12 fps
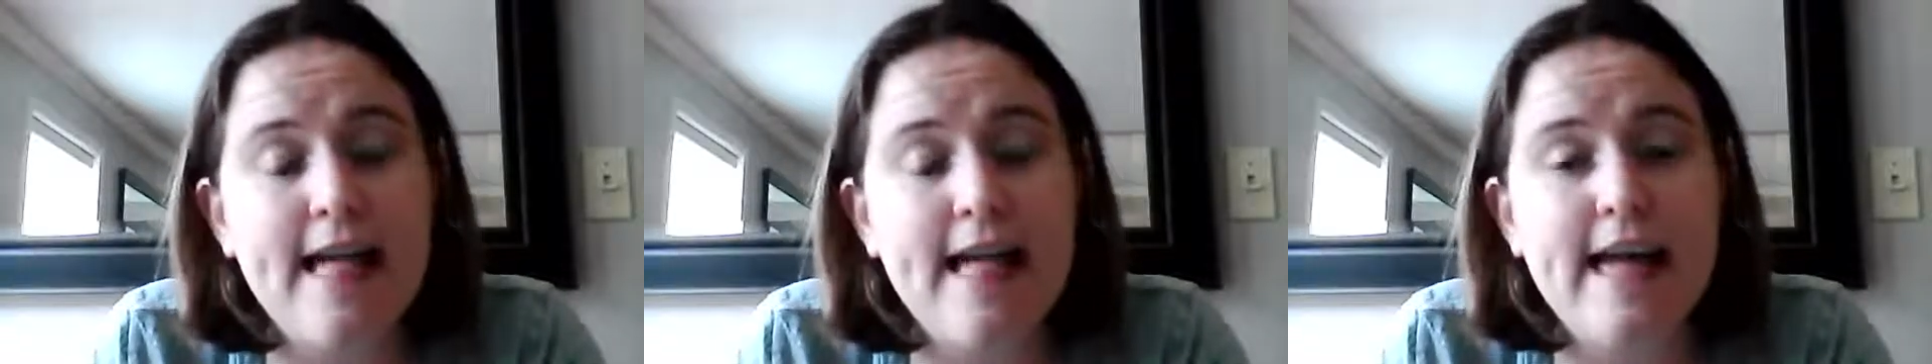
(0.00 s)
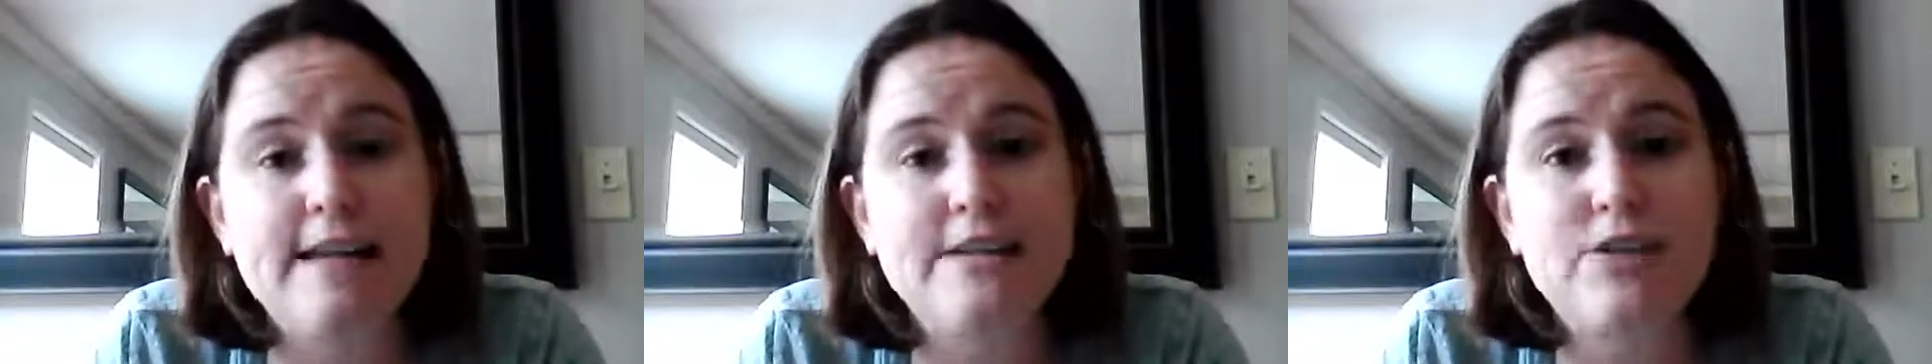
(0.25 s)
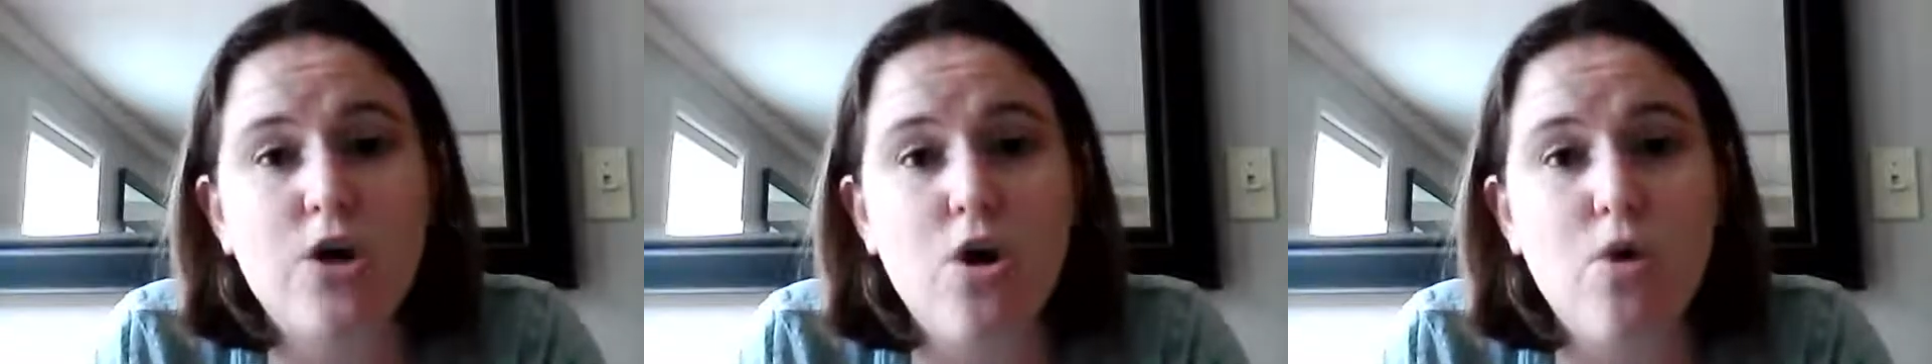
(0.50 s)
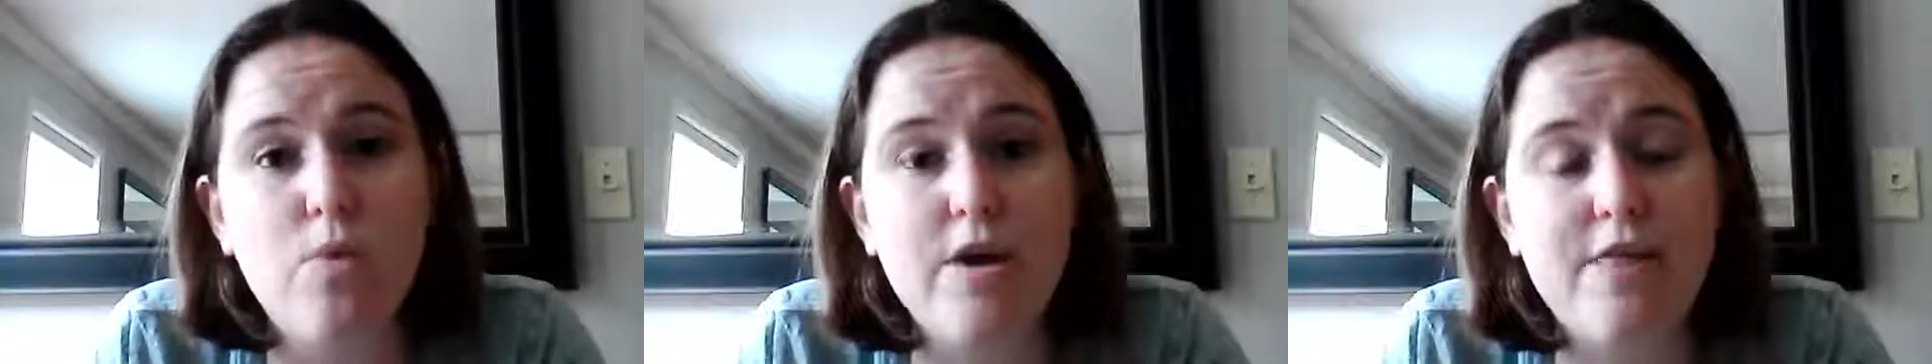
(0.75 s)
and so
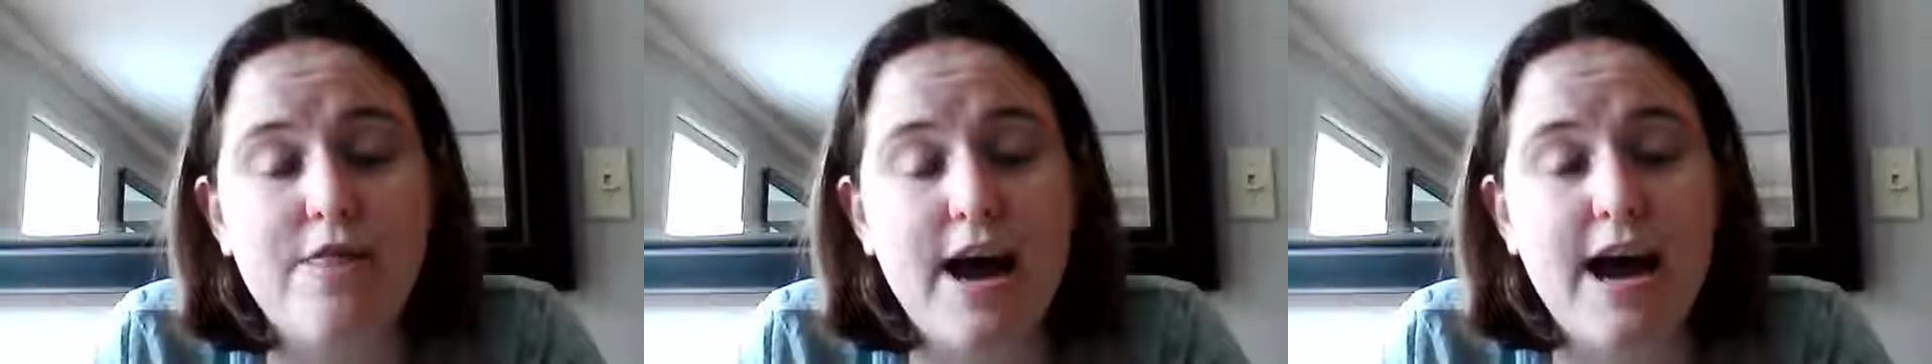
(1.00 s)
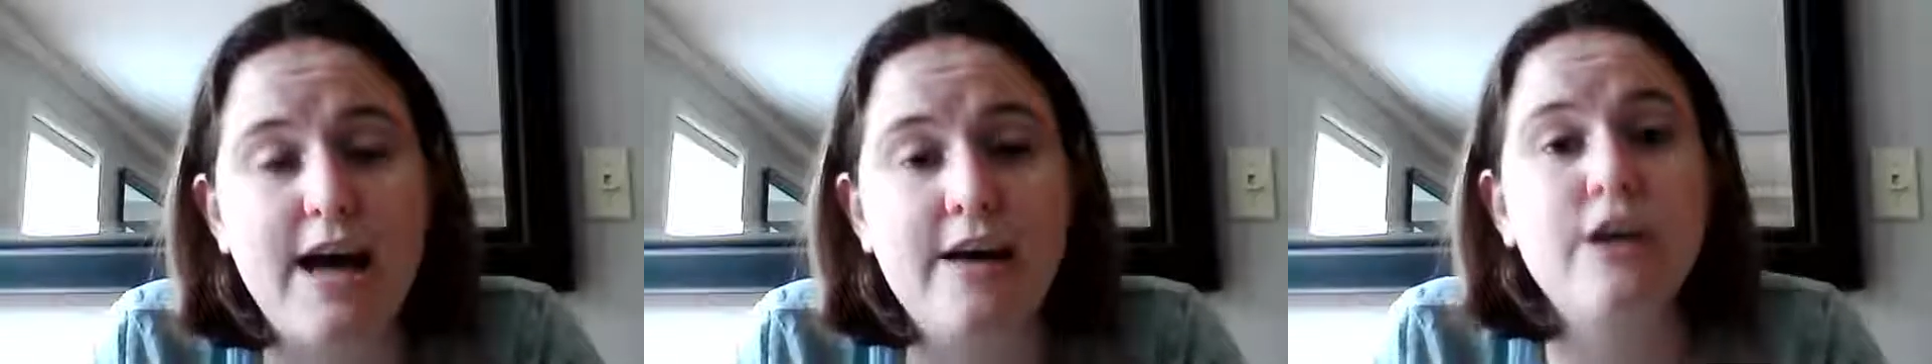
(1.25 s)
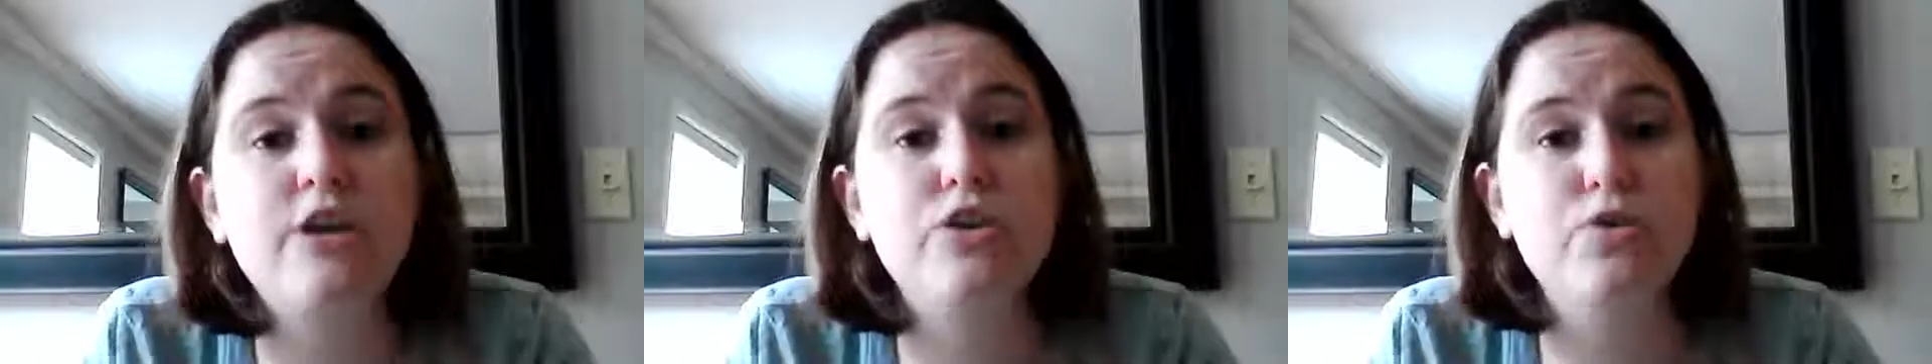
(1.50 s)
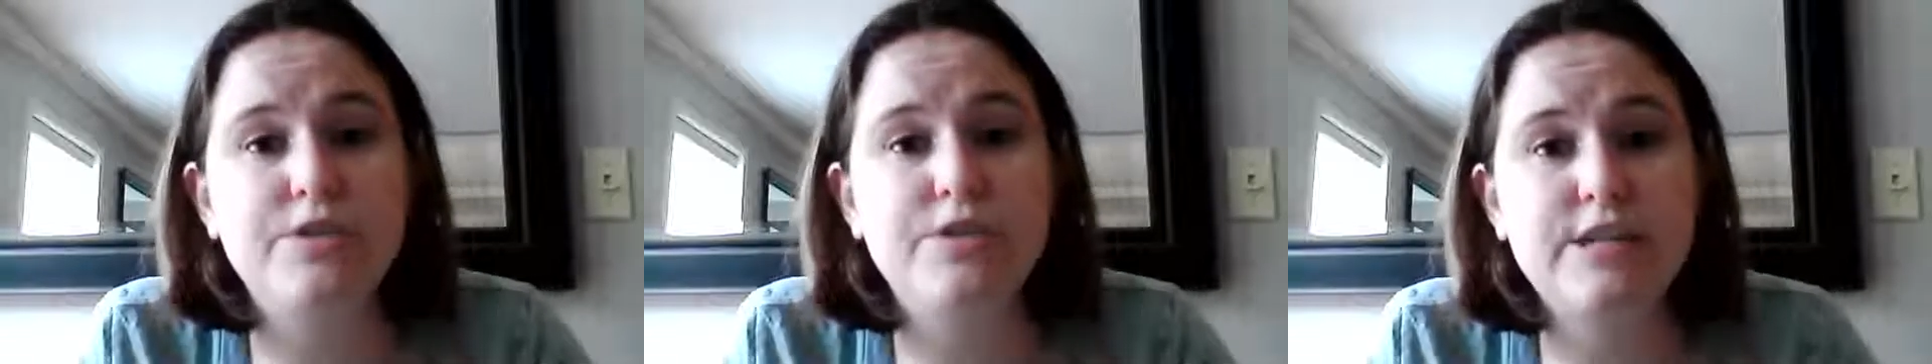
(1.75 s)
with that,
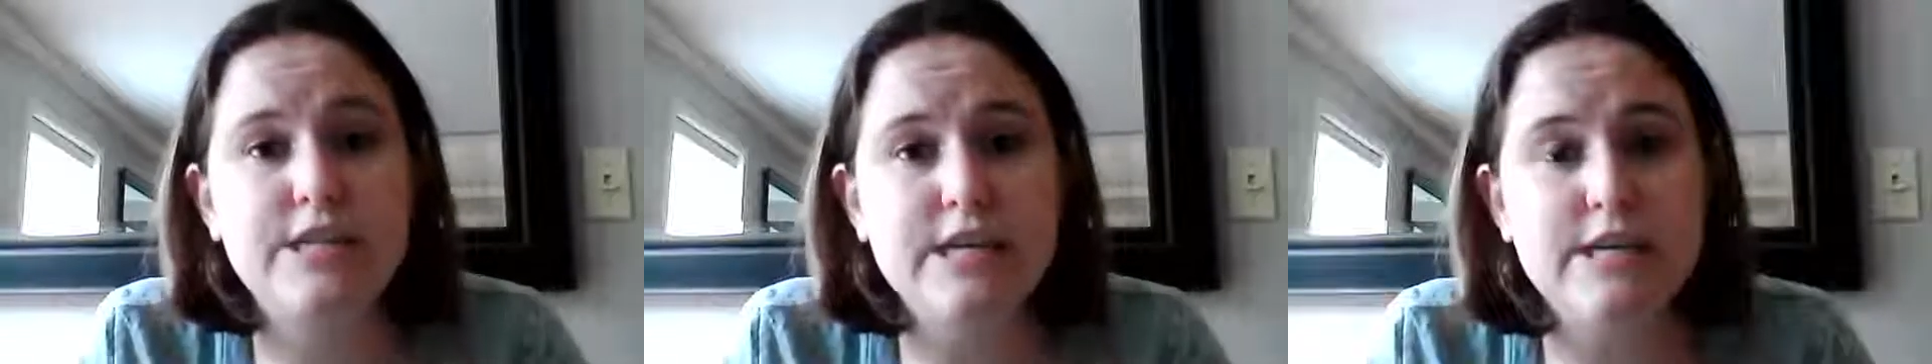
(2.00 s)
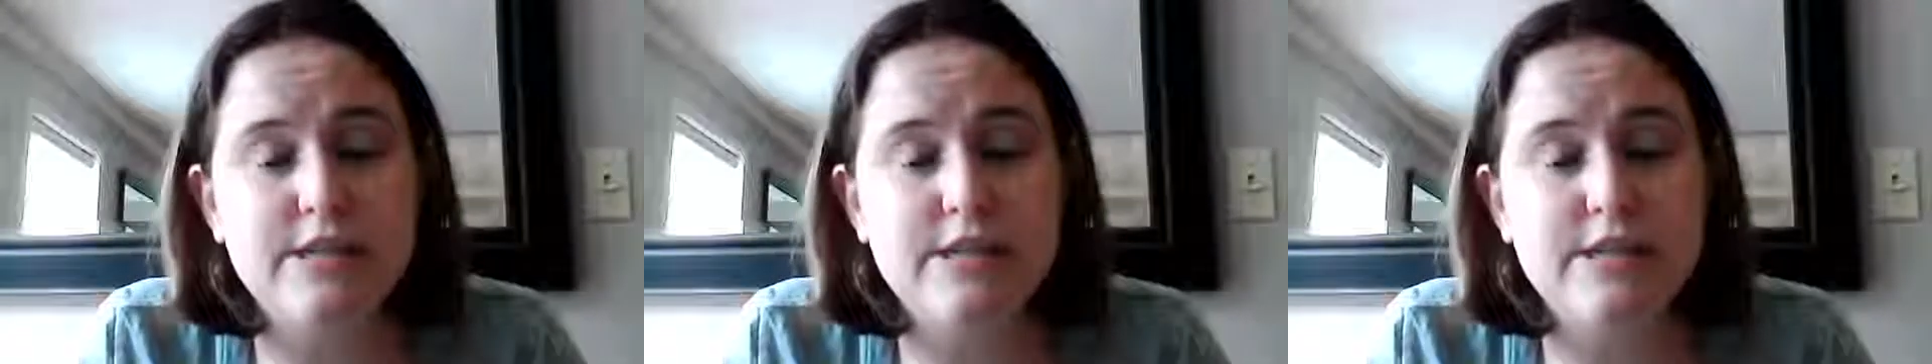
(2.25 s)
you'll see